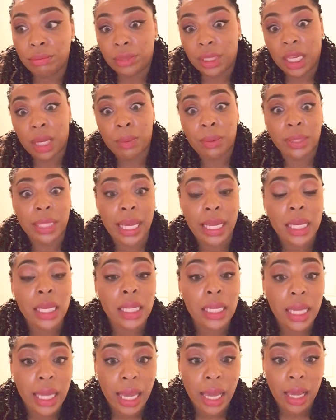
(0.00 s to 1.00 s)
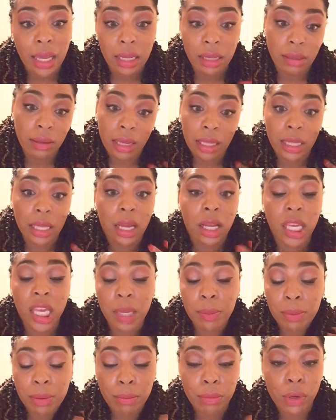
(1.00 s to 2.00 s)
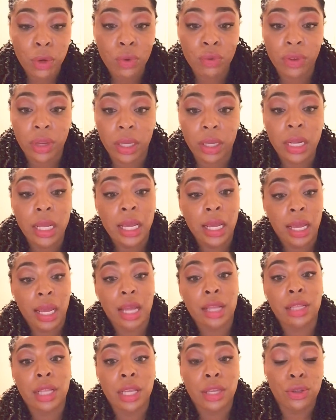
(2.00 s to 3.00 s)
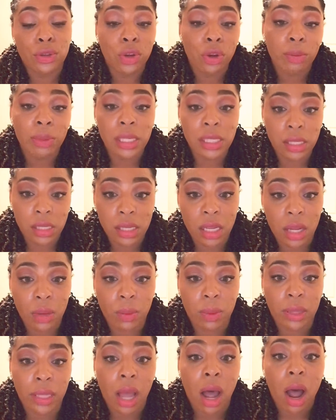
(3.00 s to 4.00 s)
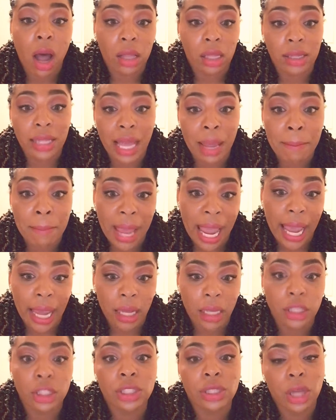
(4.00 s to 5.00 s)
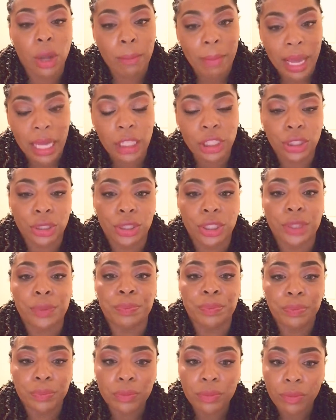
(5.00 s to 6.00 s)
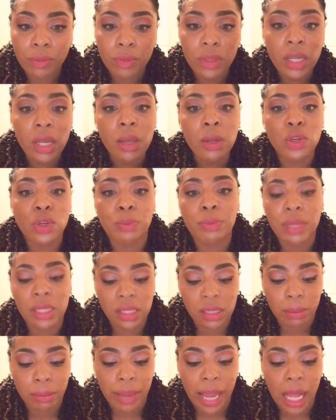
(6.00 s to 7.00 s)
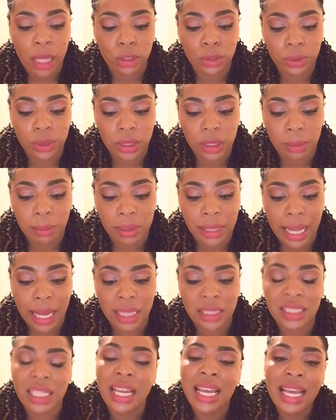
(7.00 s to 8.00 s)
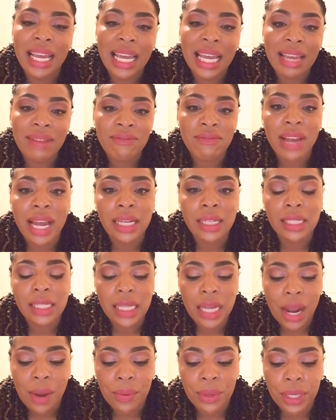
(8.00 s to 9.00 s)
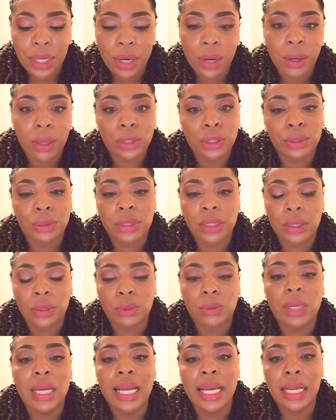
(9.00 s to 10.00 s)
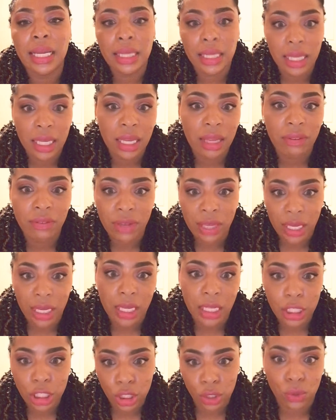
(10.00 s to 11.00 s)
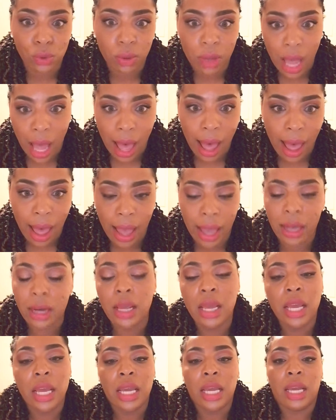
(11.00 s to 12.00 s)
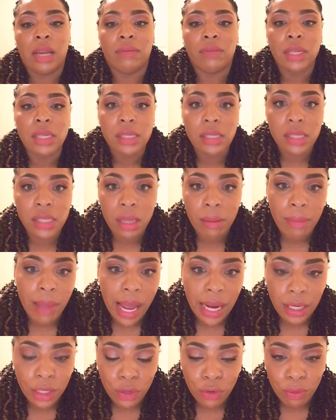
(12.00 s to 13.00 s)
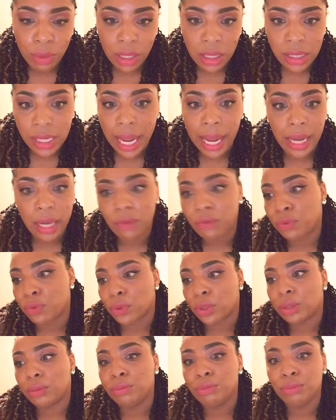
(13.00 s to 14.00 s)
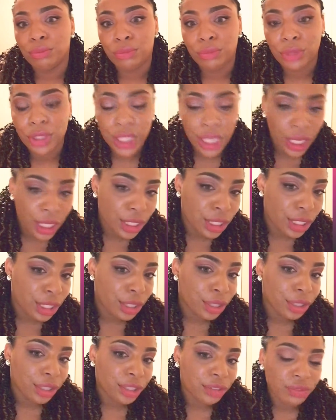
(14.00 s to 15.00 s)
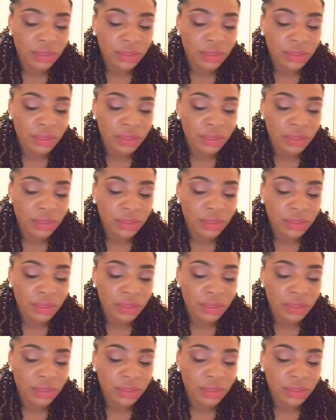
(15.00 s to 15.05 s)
get what they can get, and they'll keep it moving, and then you'll be stuck with all of that baggage. So make sure you put some boundaries in place. And finally, I would encourage you to give it to God. If this is somebody you've been dating for 10 years,